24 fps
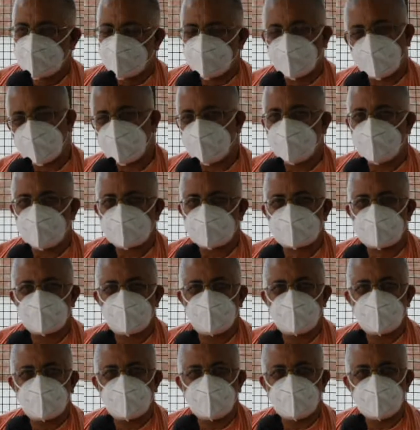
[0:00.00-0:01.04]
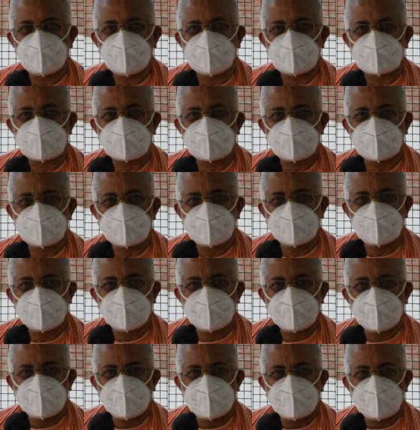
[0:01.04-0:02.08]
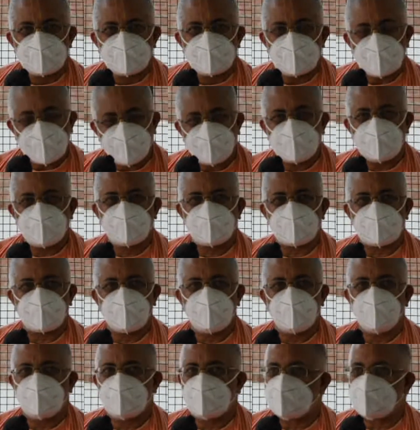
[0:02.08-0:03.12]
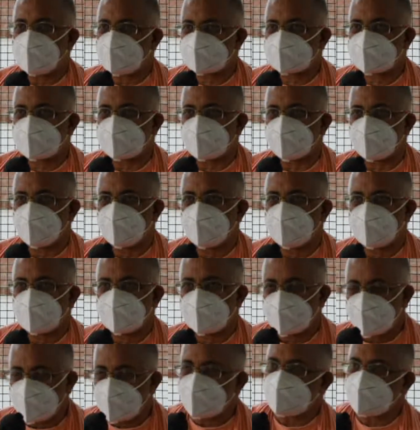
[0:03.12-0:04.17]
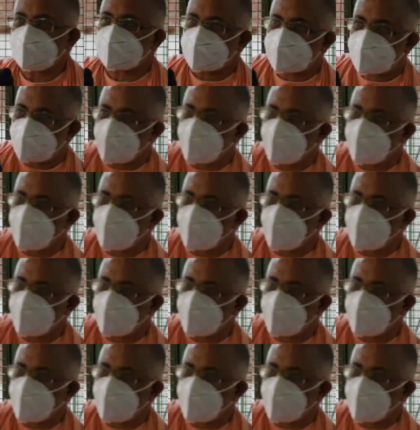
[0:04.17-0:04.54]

Why are you asking me to do this? Even if I go and ask him, he has to